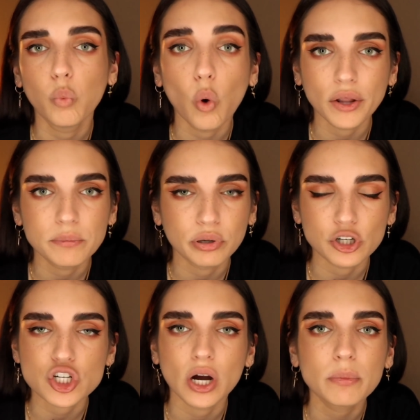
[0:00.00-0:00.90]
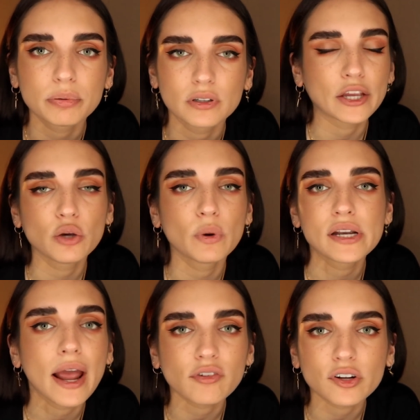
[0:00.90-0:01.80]
one push-up. Like you would
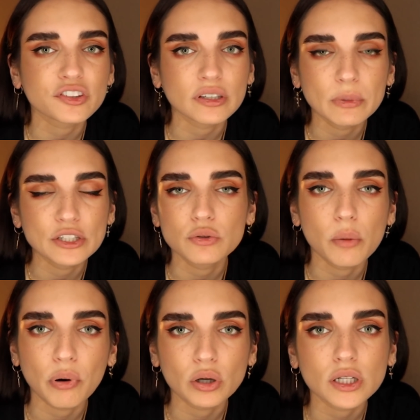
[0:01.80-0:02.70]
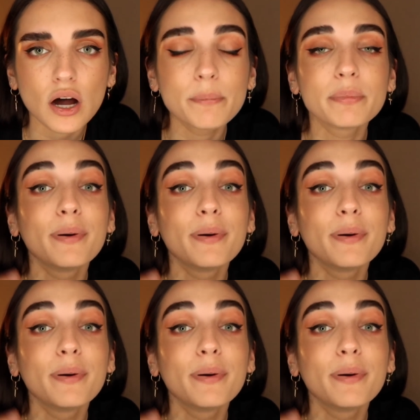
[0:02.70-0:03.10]
never see me do a pull-up,